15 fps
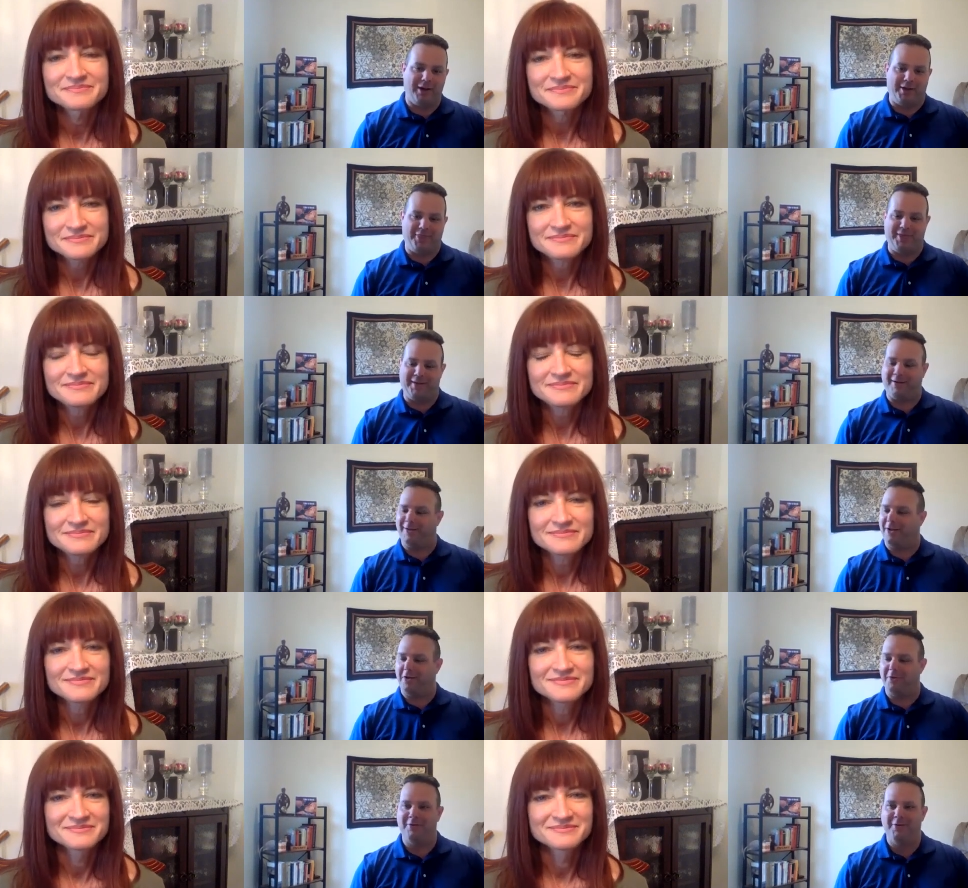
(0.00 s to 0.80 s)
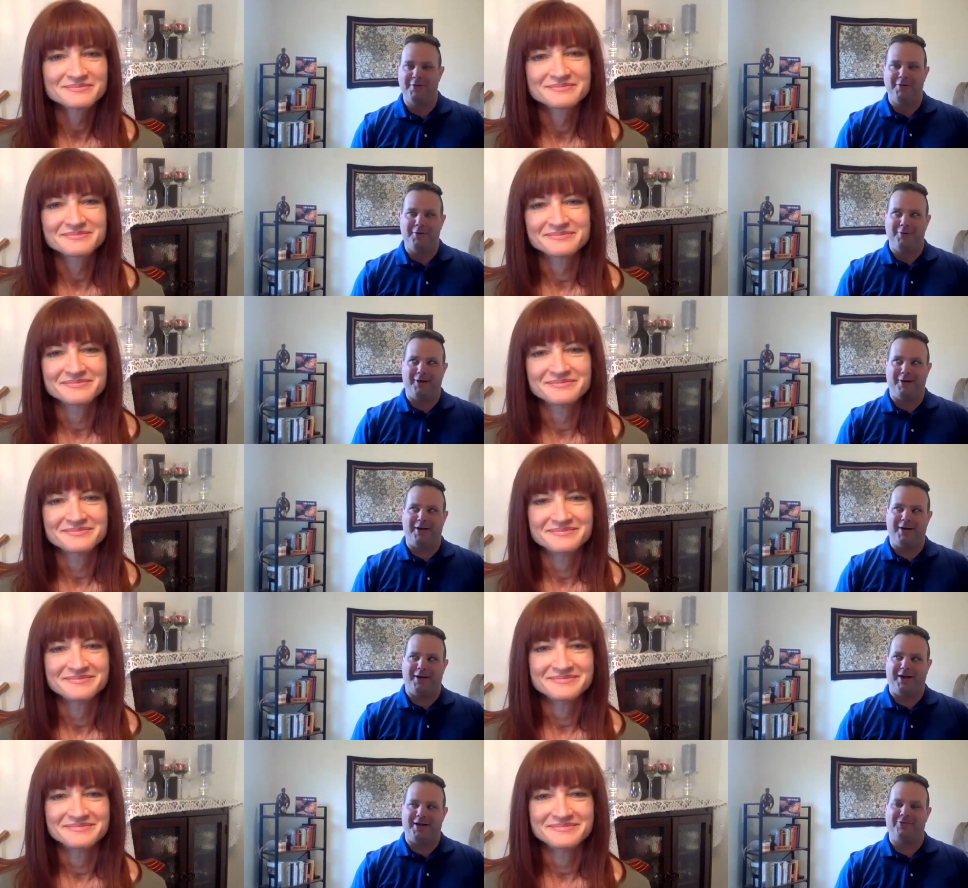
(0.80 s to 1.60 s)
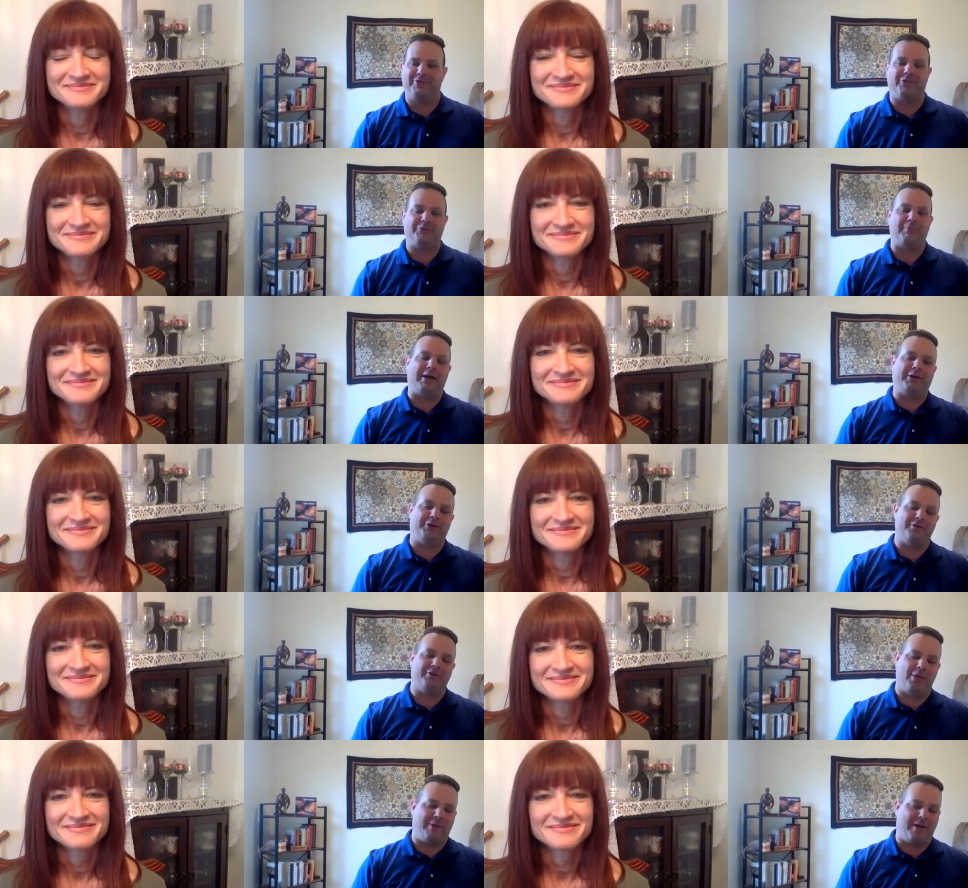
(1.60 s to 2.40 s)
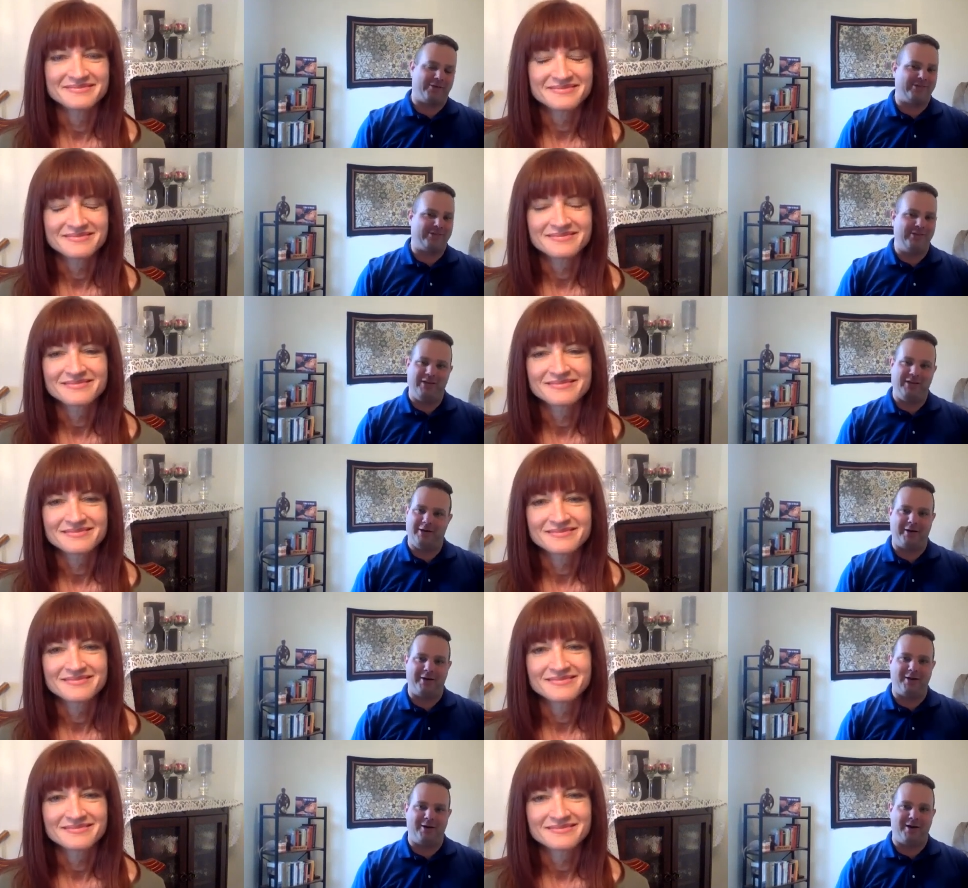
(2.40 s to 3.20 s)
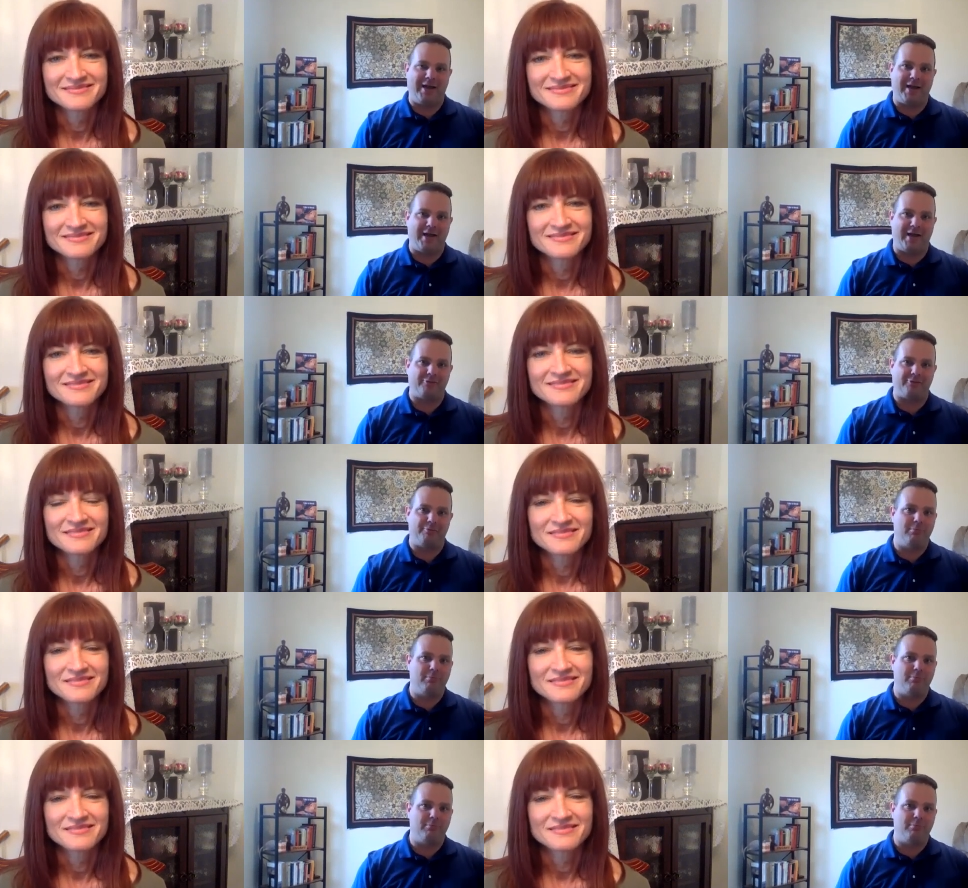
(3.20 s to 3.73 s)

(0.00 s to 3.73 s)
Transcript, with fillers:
Speaker 1: I think all. Uh, I suspect over the past year, year and a half,